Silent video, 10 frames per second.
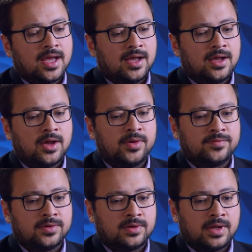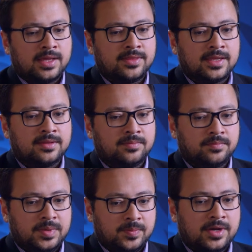Uh, however, I
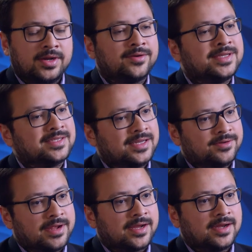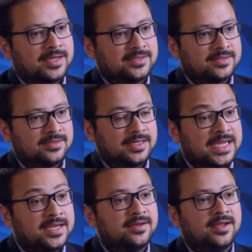think people are increasingly recognizing the
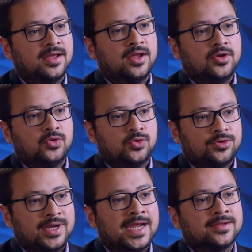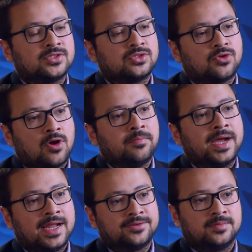need to create a strong
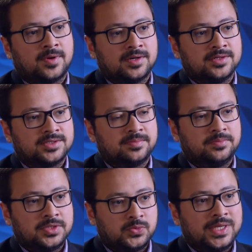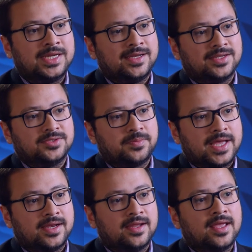bilateral partnership between India and
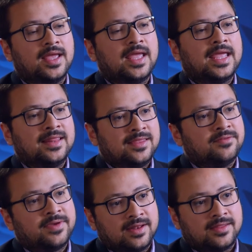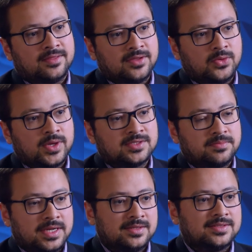Japan in the event that the U S
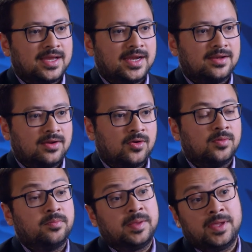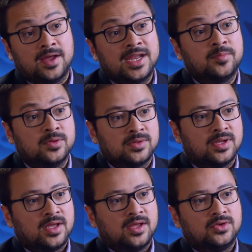may decide or may be unable
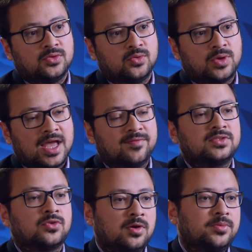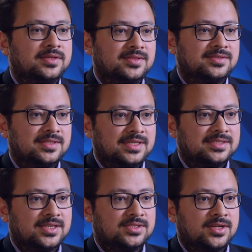to have a strong presence in
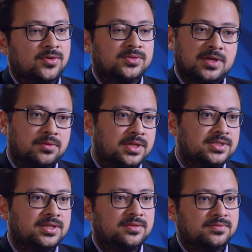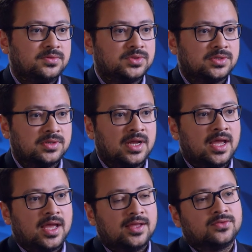East Asia or South Asia in the future.
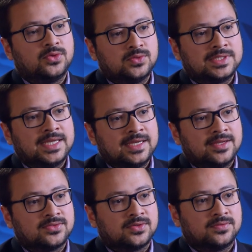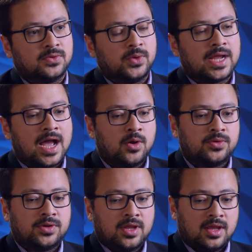Mm. And so you see India sort of going
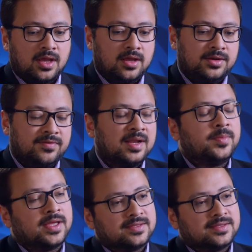out, Uh, developing